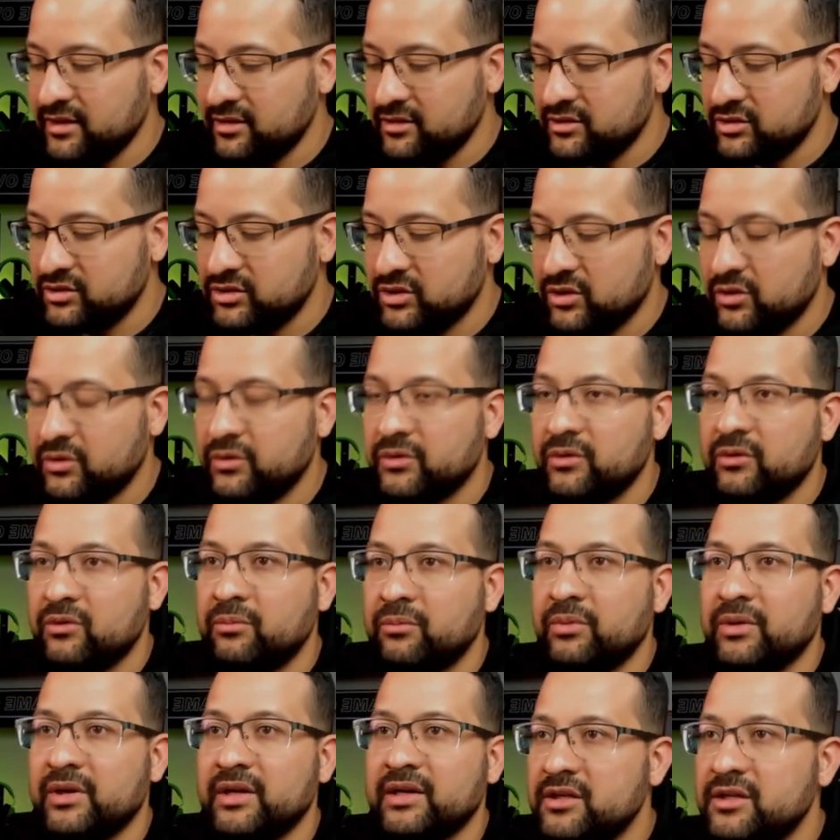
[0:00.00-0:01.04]
so you
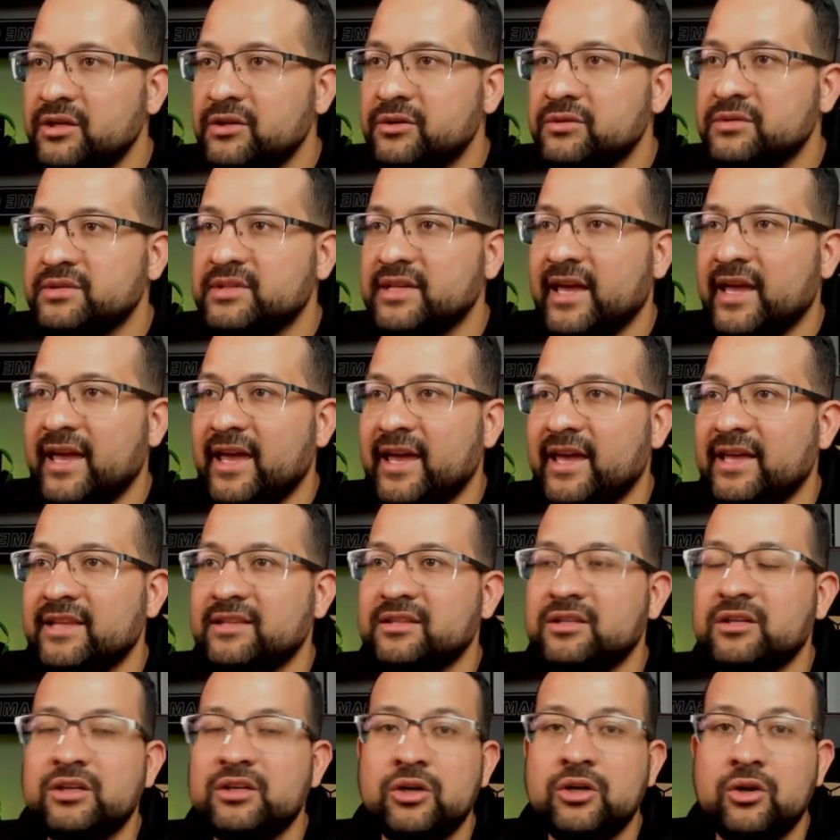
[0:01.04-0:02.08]
could use
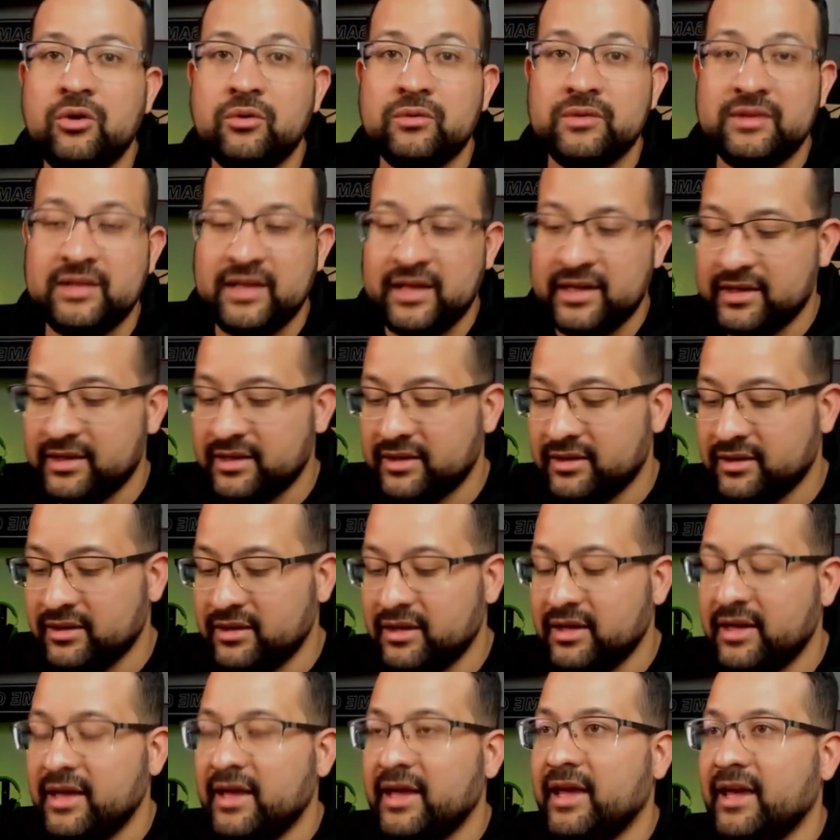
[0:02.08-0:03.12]
enter container,
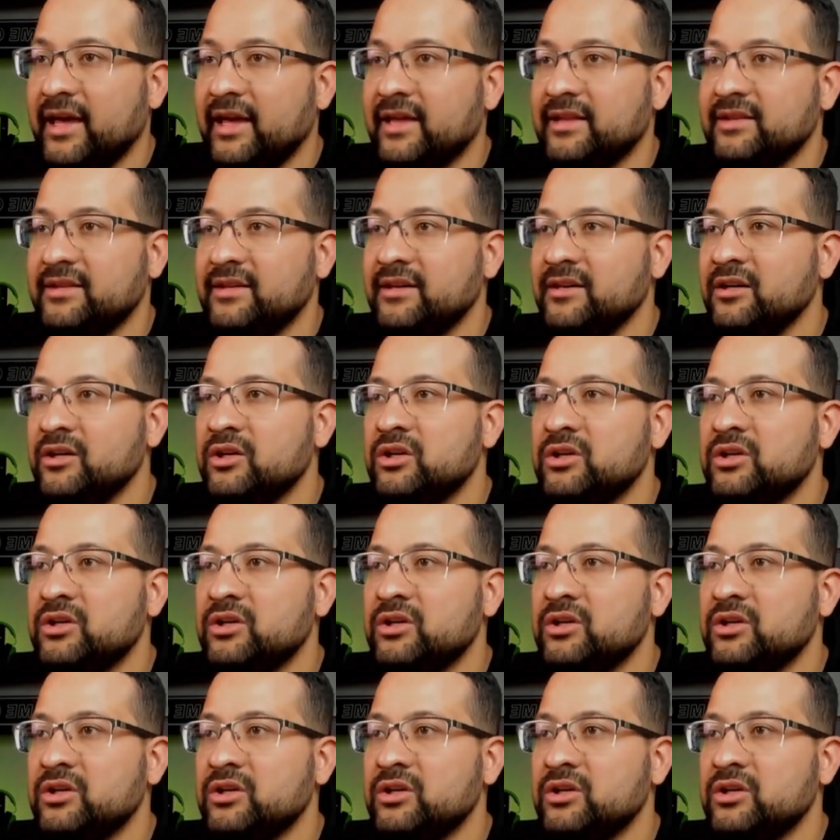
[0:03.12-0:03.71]
enter.